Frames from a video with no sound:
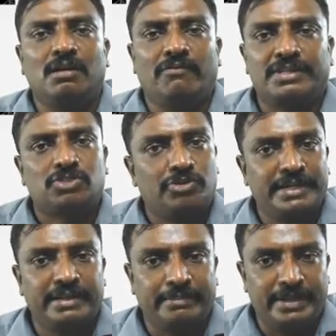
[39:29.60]
First
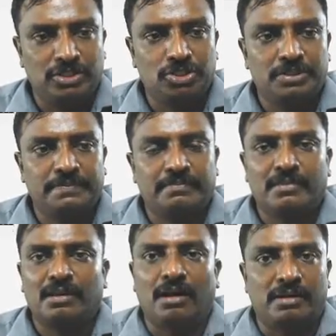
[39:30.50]
read the image
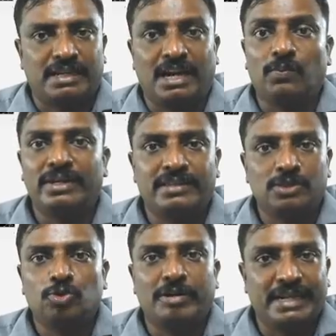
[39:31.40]
and convert that
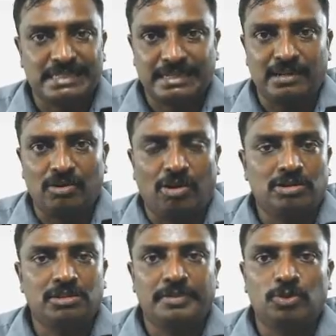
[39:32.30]
to a grayscale.
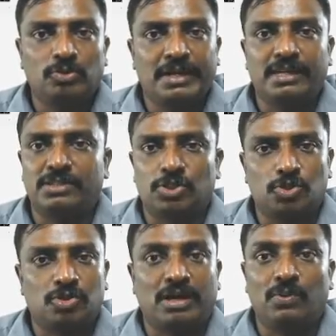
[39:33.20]
RGB to gray is
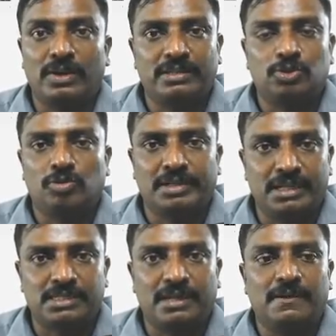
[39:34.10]
used to convert that to a
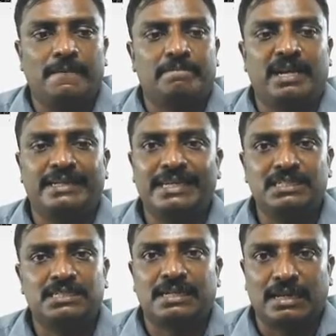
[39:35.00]
grayscale, and edge
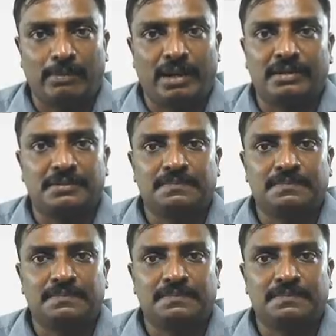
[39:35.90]
is a command.